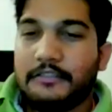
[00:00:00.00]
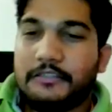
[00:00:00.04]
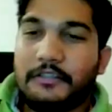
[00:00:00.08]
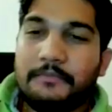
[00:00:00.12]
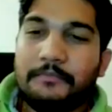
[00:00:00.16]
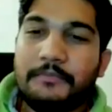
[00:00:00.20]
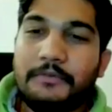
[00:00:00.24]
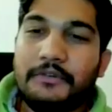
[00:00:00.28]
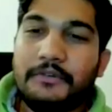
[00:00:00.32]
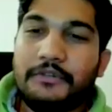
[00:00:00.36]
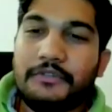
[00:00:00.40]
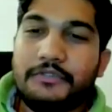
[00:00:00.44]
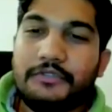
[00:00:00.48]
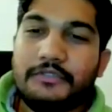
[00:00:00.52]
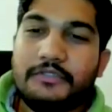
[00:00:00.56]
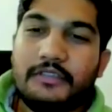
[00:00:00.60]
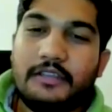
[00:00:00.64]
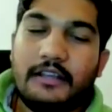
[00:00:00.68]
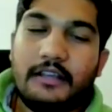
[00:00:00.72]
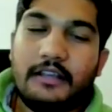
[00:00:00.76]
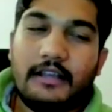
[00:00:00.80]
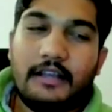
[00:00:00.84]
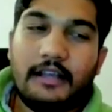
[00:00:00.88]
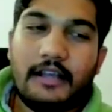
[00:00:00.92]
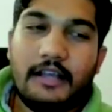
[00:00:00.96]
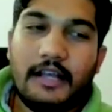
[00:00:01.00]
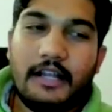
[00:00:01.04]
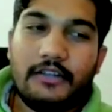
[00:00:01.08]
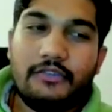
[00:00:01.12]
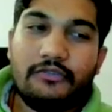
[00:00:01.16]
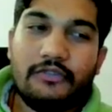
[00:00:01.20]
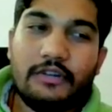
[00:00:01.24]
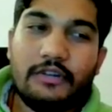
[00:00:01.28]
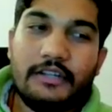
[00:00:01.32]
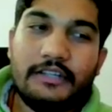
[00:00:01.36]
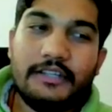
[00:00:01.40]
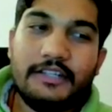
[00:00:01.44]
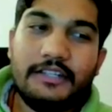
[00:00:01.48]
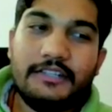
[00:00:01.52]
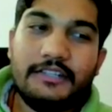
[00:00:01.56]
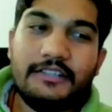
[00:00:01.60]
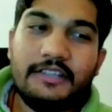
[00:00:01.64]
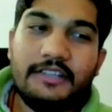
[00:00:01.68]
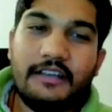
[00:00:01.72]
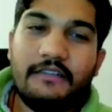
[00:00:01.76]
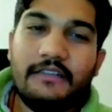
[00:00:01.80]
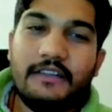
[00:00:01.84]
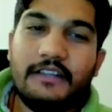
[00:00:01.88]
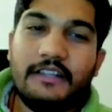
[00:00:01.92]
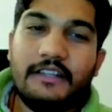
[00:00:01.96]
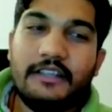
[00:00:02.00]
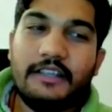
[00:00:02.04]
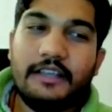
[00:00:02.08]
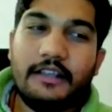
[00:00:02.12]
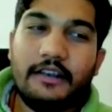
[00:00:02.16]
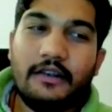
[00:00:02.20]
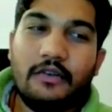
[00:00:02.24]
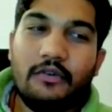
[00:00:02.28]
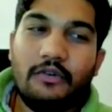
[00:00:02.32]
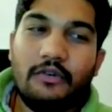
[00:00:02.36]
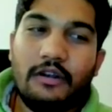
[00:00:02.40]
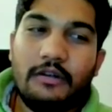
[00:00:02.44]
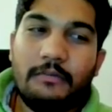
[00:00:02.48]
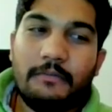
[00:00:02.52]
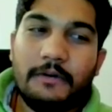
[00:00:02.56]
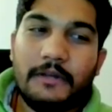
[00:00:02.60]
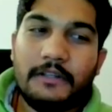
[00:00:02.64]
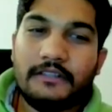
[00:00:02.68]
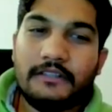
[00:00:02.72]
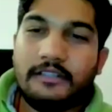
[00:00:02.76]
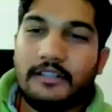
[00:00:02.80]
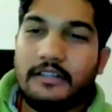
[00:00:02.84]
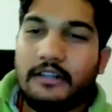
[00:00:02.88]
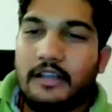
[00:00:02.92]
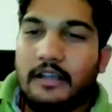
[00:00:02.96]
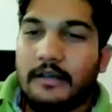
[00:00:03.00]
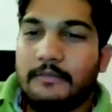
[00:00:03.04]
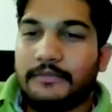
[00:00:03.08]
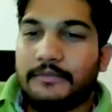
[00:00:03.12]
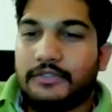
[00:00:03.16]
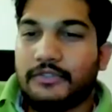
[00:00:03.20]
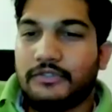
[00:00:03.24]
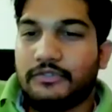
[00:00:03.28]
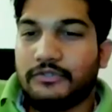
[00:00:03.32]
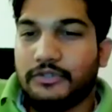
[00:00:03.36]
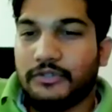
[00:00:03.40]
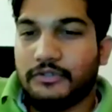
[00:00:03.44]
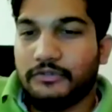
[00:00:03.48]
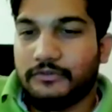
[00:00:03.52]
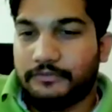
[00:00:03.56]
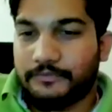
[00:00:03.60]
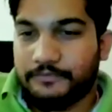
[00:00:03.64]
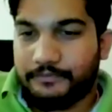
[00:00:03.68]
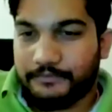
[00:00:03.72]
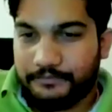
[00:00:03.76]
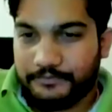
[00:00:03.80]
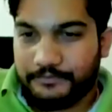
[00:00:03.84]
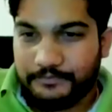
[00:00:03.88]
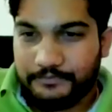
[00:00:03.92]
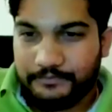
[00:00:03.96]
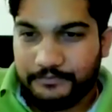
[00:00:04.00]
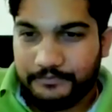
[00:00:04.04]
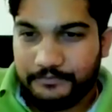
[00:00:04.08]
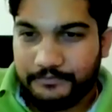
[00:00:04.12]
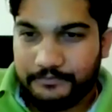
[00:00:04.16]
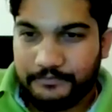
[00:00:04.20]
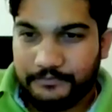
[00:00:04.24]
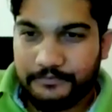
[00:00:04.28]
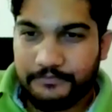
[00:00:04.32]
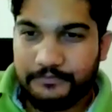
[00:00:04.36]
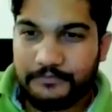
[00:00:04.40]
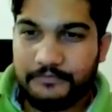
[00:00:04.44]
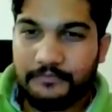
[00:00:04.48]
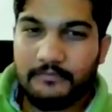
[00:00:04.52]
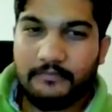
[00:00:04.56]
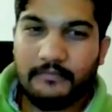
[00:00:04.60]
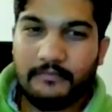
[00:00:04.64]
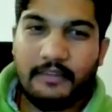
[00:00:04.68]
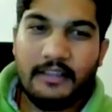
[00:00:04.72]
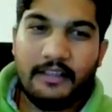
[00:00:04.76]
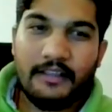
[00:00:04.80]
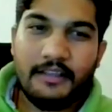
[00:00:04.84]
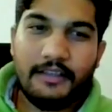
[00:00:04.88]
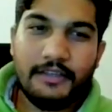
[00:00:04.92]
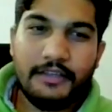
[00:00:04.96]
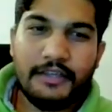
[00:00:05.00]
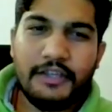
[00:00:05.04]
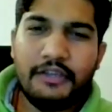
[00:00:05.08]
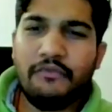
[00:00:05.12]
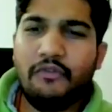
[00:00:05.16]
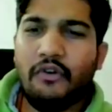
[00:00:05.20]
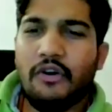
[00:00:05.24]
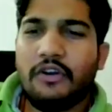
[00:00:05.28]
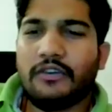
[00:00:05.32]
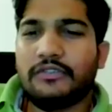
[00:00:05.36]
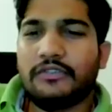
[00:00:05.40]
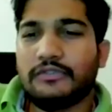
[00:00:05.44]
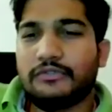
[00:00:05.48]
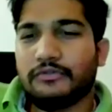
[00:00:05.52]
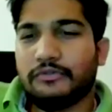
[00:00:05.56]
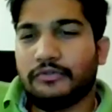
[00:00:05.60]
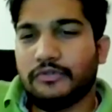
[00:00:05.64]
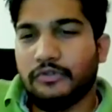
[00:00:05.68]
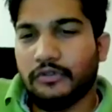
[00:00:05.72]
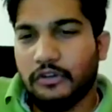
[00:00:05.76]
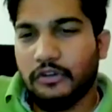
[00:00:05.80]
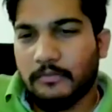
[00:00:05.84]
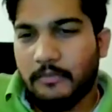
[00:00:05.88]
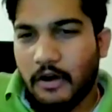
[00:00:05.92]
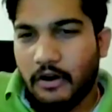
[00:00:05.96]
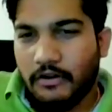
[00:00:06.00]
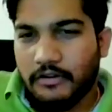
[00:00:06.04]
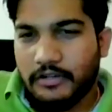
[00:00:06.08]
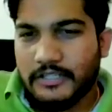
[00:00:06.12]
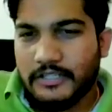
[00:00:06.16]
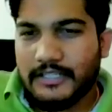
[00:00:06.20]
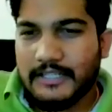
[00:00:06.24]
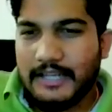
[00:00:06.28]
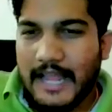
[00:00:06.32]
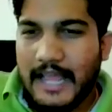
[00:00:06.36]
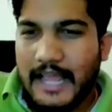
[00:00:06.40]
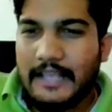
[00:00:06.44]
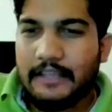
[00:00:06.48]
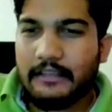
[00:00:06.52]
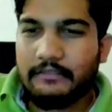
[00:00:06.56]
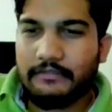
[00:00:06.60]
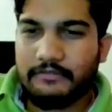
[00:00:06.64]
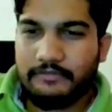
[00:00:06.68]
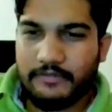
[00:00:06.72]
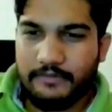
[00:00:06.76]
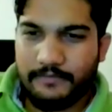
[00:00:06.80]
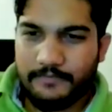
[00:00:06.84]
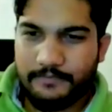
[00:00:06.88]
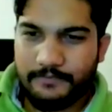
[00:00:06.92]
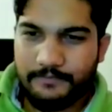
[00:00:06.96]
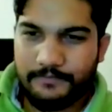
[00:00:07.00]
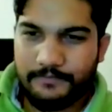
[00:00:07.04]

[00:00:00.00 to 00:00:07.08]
Suppose a 27 year old person comes to you. He wants to know about his life.